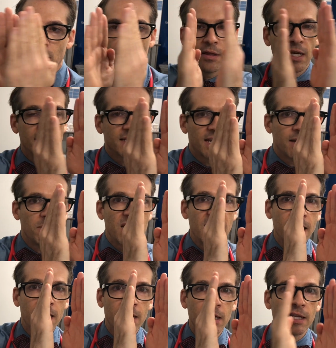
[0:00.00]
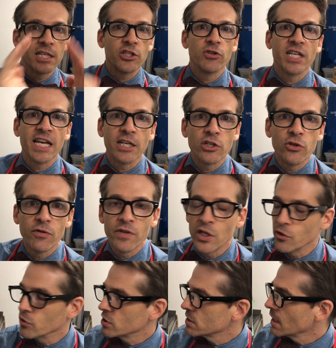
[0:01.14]
Things can be hidden unless you take two
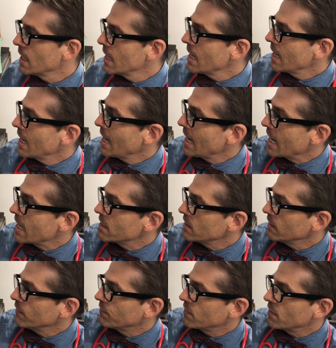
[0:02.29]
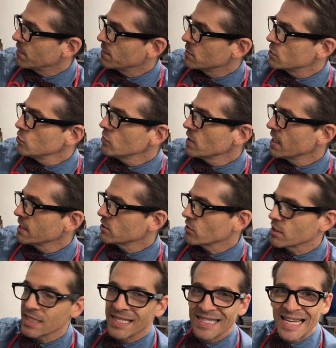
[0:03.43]
views. And if the two things are
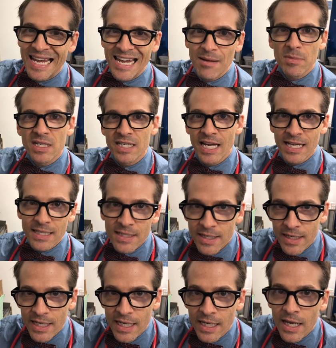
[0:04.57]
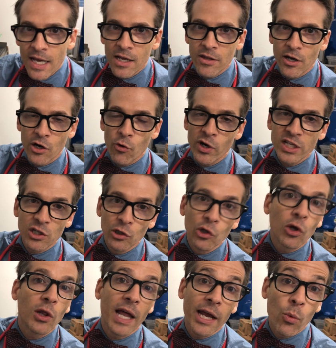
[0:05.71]
the same density, they're going to
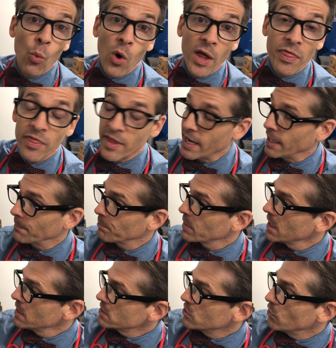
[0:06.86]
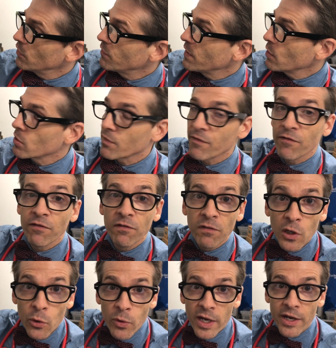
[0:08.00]
look like one thing. So if there were
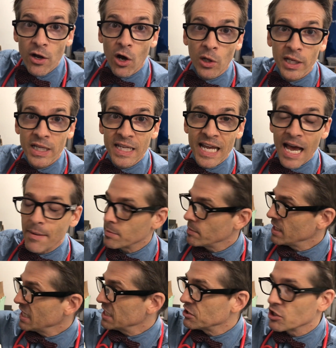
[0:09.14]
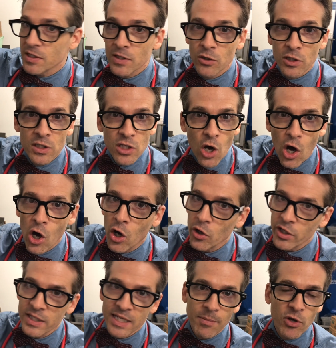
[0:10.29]
fluid all in the abdomen, it just looks all
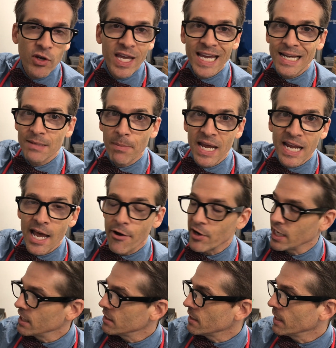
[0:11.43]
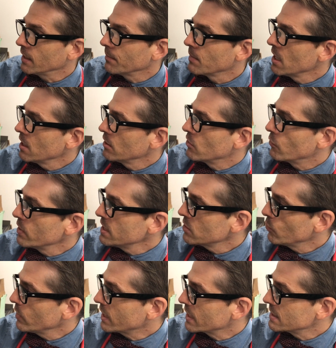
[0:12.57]
the same. You can't make out anything. The
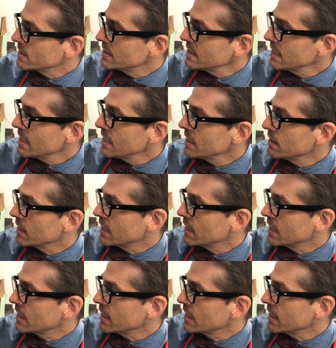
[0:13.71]
reason we can see the